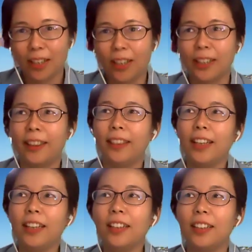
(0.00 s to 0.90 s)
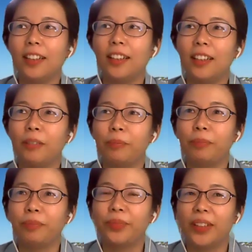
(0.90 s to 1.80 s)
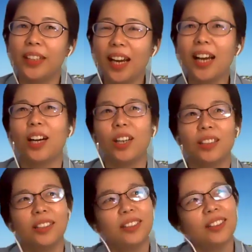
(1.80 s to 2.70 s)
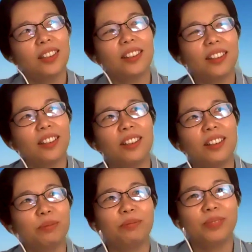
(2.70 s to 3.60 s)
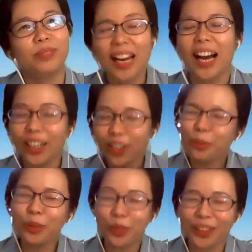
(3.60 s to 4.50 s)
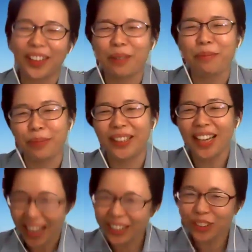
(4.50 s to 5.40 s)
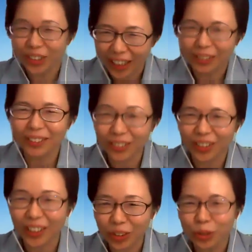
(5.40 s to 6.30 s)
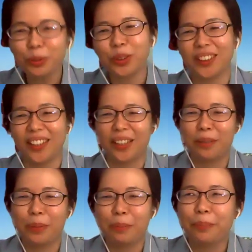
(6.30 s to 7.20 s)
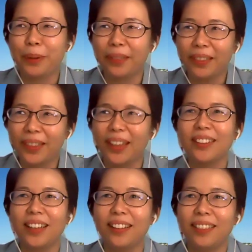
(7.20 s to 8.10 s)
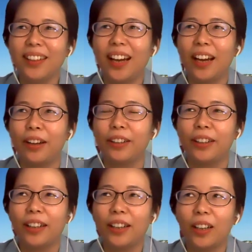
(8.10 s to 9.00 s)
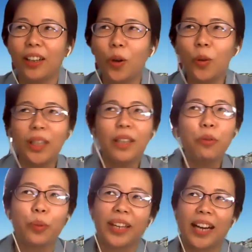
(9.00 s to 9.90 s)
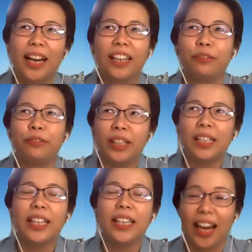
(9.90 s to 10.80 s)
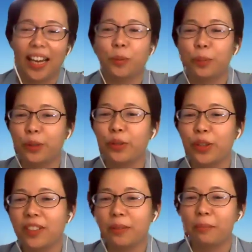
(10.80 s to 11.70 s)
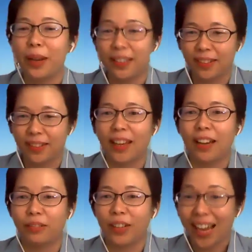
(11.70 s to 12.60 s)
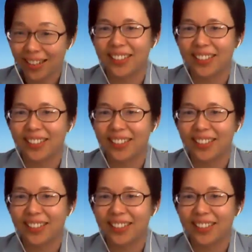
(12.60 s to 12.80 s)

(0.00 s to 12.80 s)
I think yeah, yeah, I know music therapy. Yeah, I do music therapy, but then I think I only when I really experience it myself as